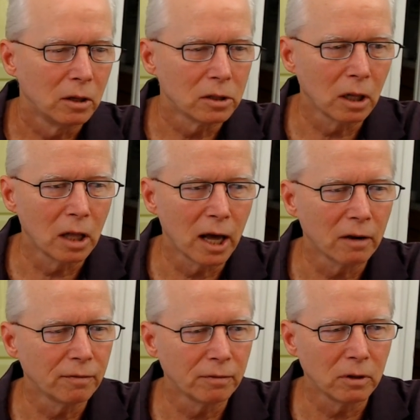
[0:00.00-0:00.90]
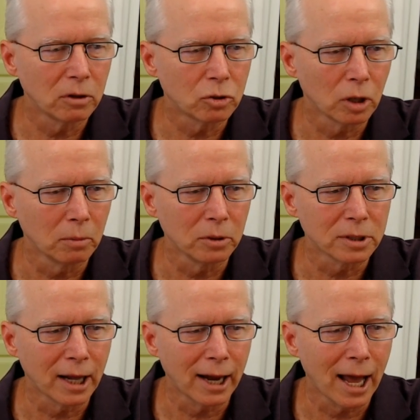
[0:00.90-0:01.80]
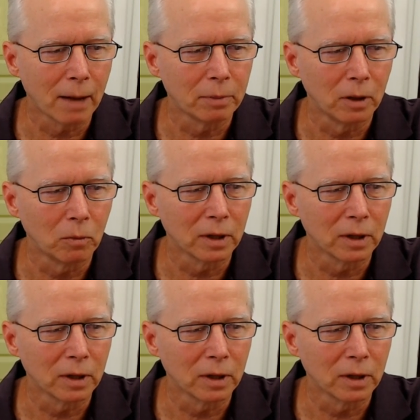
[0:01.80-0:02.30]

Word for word: there's a lot of troubles that happen.